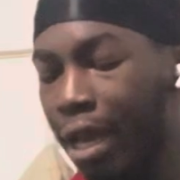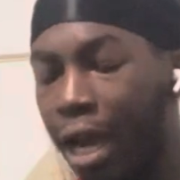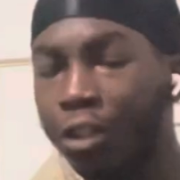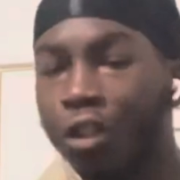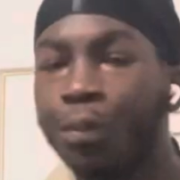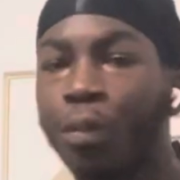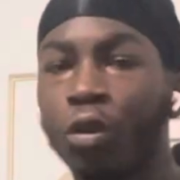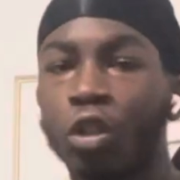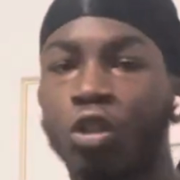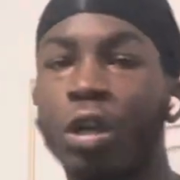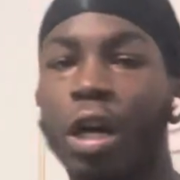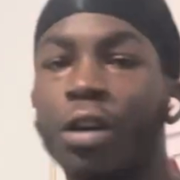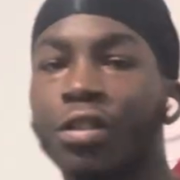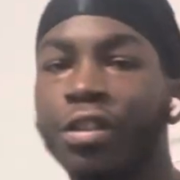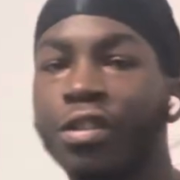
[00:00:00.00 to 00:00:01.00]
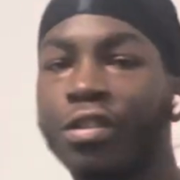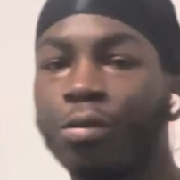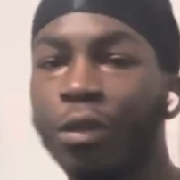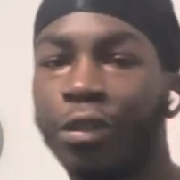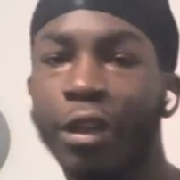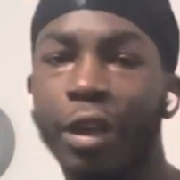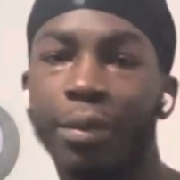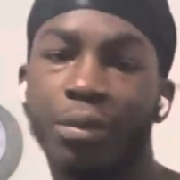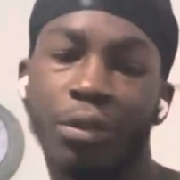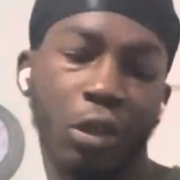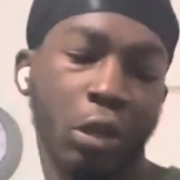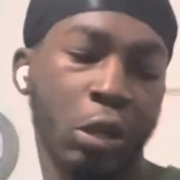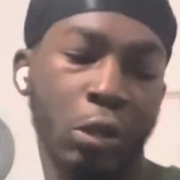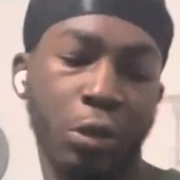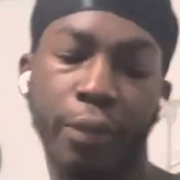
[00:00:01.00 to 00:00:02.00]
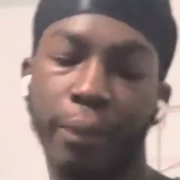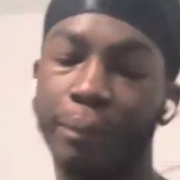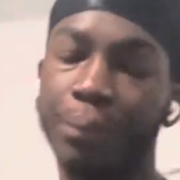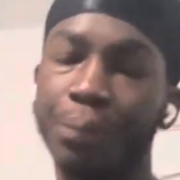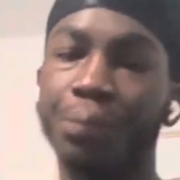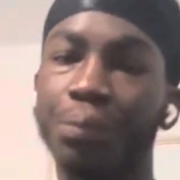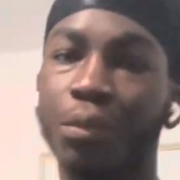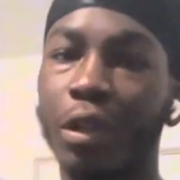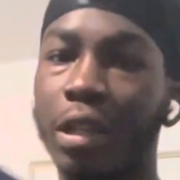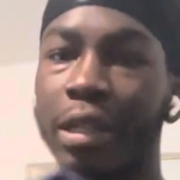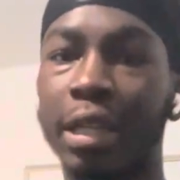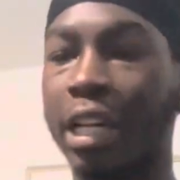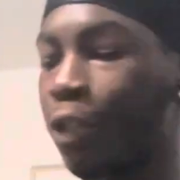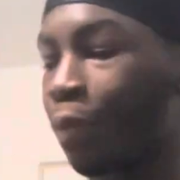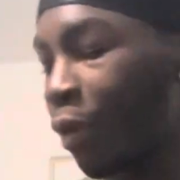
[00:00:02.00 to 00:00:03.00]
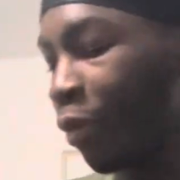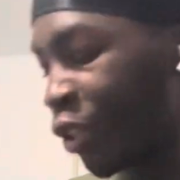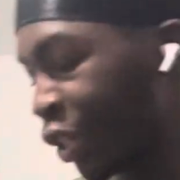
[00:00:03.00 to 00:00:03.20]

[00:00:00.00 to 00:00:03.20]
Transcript: I just bought the trousers with it. So yeah, that's pretty much